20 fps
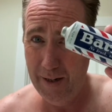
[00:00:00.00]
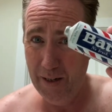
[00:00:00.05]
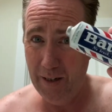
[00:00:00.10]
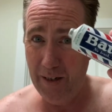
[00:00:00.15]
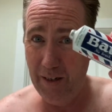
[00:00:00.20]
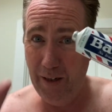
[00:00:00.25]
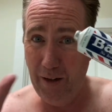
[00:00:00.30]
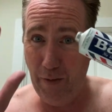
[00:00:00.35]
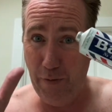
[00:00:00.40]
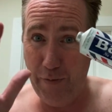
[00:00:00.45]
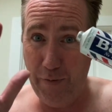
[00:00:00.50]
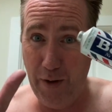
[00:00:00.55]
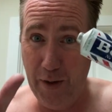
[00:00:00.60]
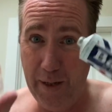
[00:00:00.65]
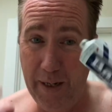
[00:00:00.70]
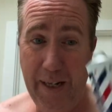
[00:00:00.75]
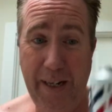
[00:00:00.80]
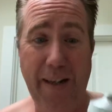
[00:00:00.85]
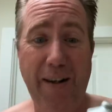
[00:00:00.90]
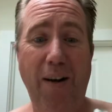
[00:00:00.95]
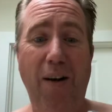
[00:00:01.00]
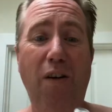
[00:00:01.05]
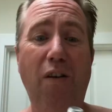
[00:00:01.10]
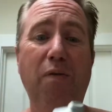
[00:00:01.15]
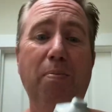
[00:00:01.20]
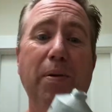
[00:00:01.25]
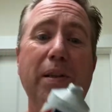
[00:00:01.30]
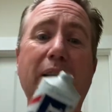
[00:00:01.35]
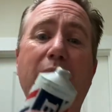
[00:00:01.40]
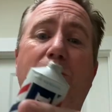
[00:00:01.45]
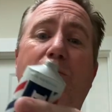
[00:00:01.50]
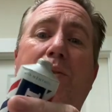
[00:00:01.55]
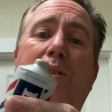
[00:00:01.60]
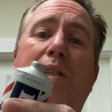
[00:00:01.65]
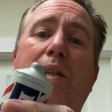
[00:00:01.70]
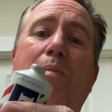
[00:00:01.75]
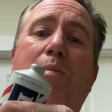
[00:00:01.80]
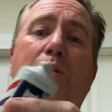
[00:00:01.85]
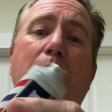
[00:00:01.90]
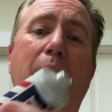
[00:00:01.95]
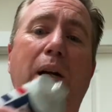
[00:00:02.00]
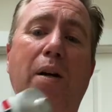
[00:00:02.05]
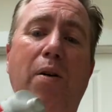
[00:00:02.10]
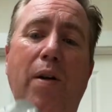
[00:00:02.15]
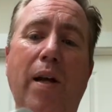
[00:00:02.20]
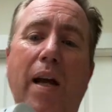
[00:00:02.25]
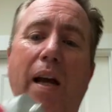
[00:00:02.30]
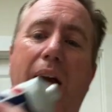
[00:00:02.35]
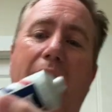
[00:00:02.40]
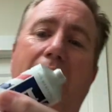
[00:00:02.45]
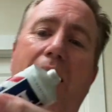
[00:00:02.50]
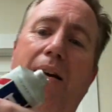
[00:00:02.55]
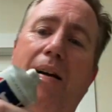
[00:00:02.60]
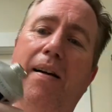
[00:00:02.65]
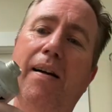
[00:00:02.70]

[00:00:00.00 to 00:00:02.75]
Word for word: little funky and off, but this one seems to be okay.